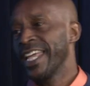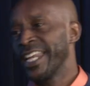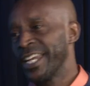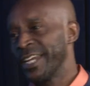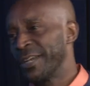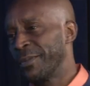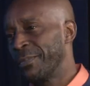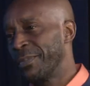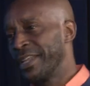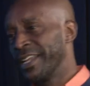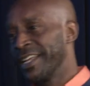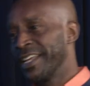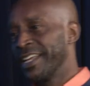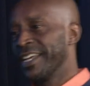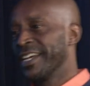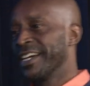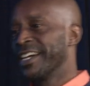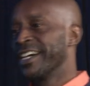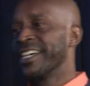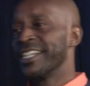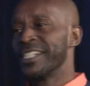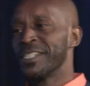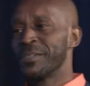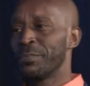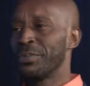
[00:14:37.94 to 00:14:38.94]
it would have been
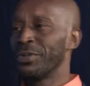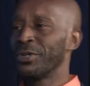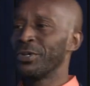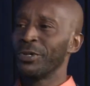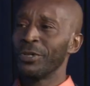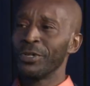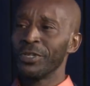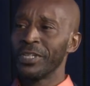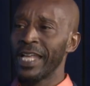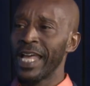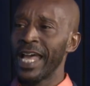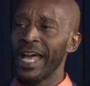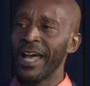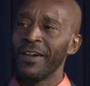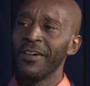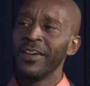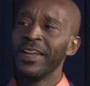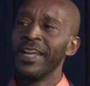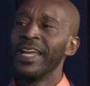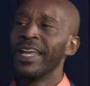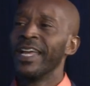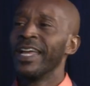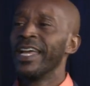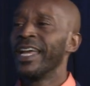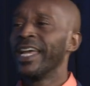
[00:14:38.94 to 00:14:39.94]
guns pulled out.
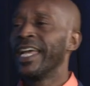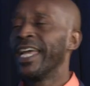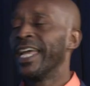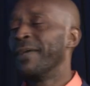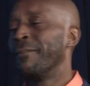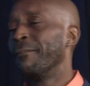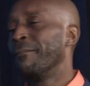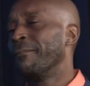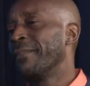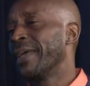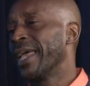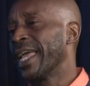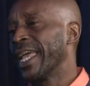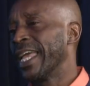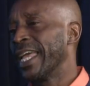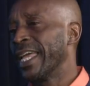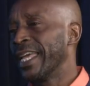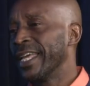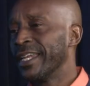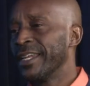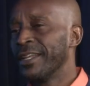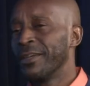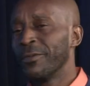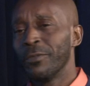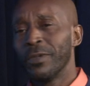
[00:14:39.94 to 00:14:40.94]
And man,
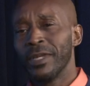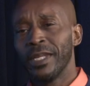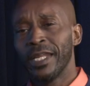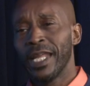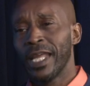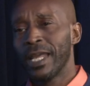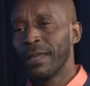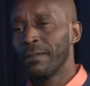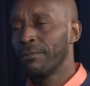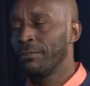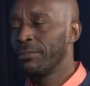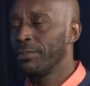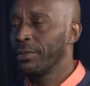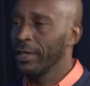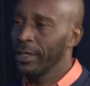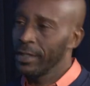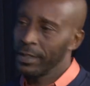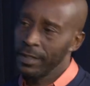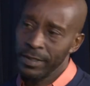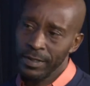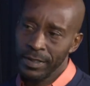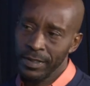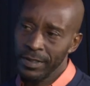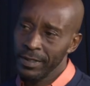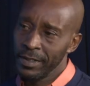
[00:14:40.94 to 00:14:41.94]
when that
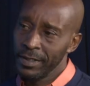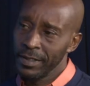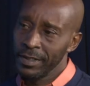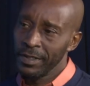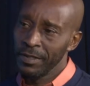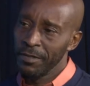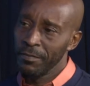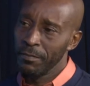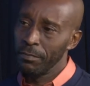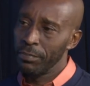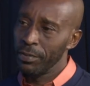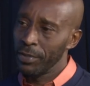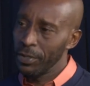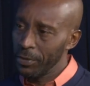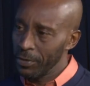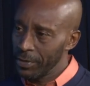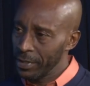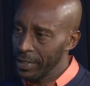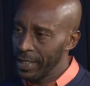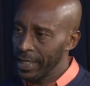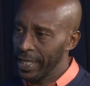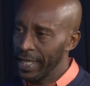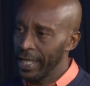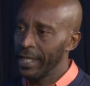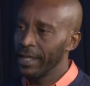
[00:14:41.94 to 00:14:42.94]
brother broke
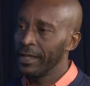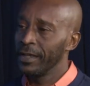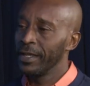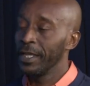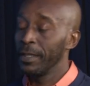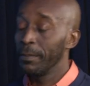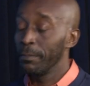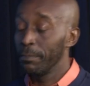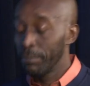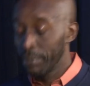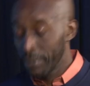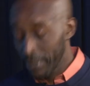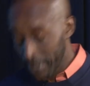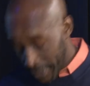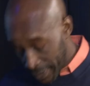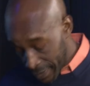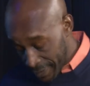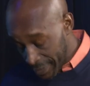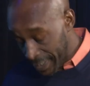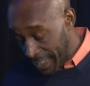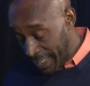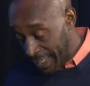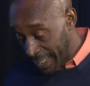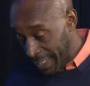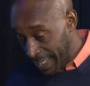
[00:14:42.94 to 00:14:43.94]
down and put
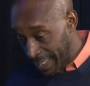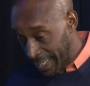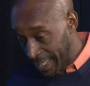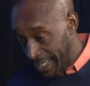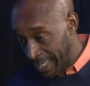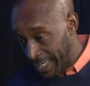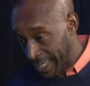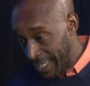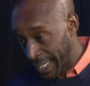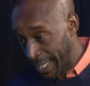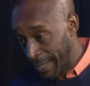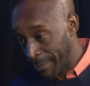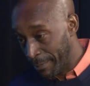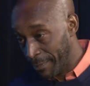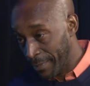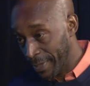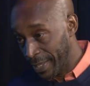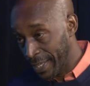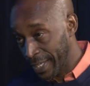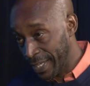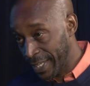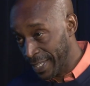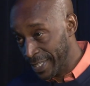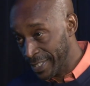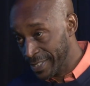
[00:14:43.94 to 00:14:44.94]
his head in
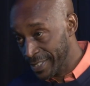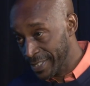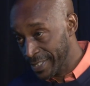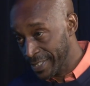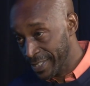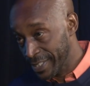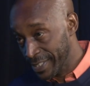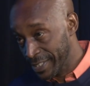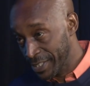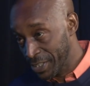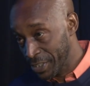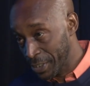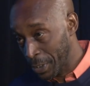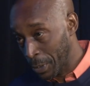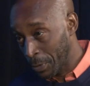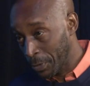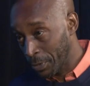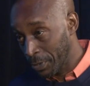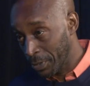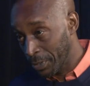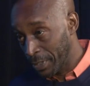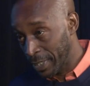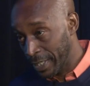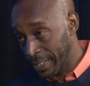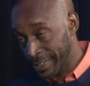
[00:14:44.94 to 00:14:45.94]
his
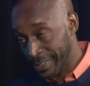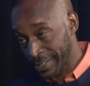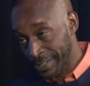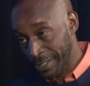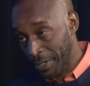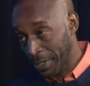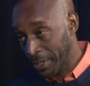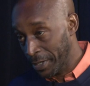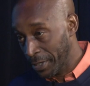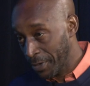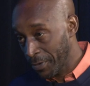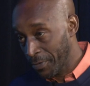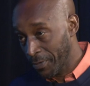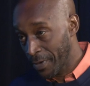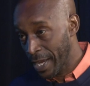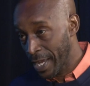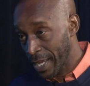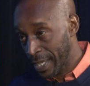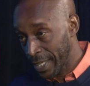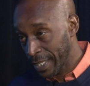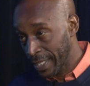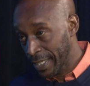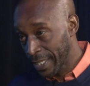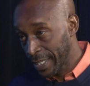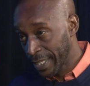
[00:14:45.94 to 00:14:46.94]
shoulder and started
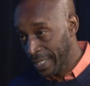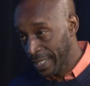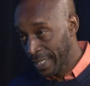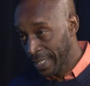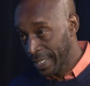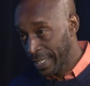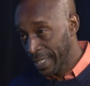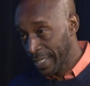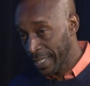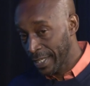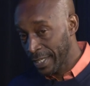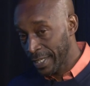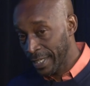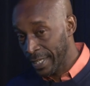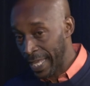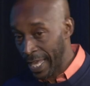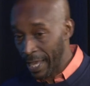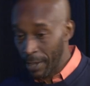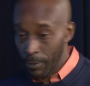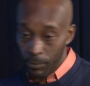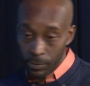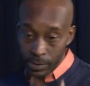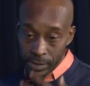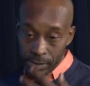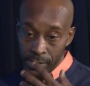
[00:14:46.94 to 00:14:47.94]
crying,
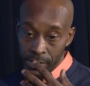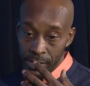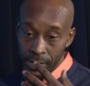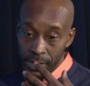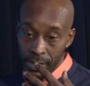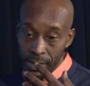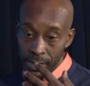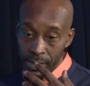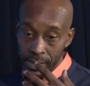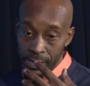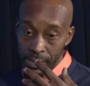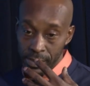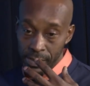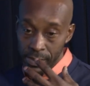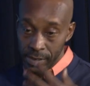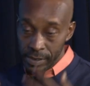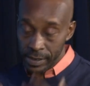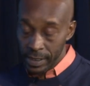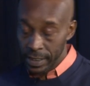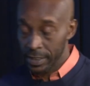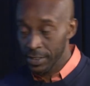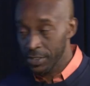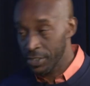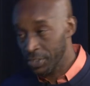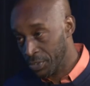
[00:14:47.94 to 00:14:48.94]
that was
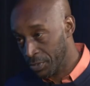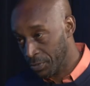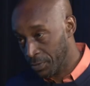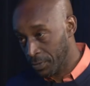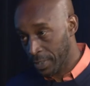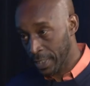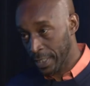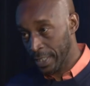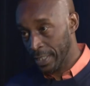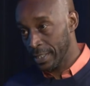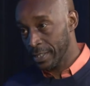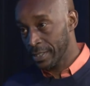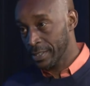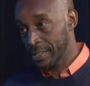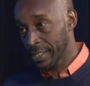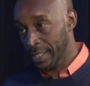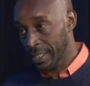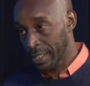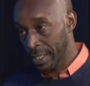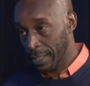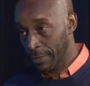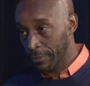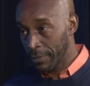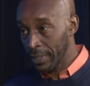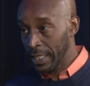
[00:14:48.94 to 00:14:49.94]
centuries
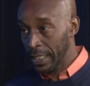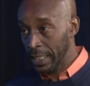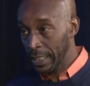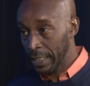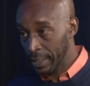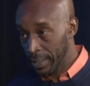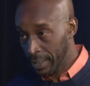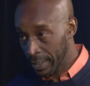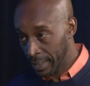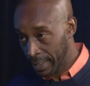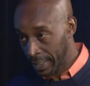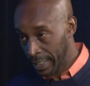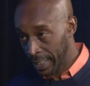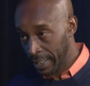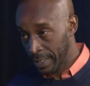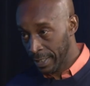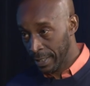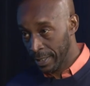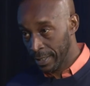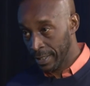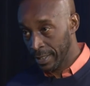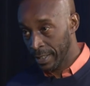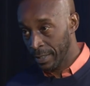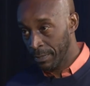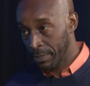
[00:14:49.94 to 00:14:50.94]
of healing that
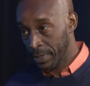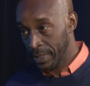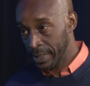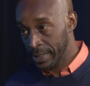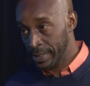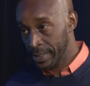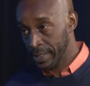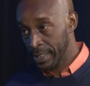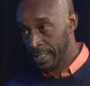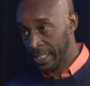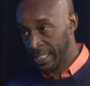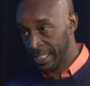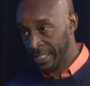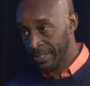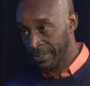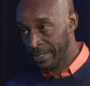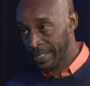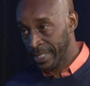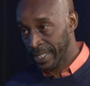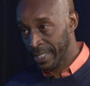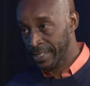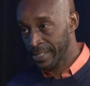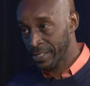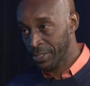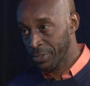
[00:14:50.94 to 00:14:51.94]
needed to be seen on
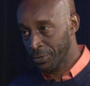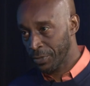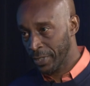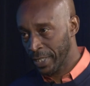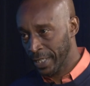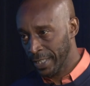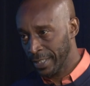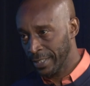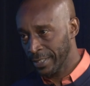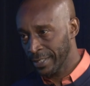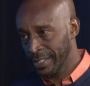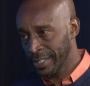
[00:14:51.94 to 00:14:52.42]
that screen.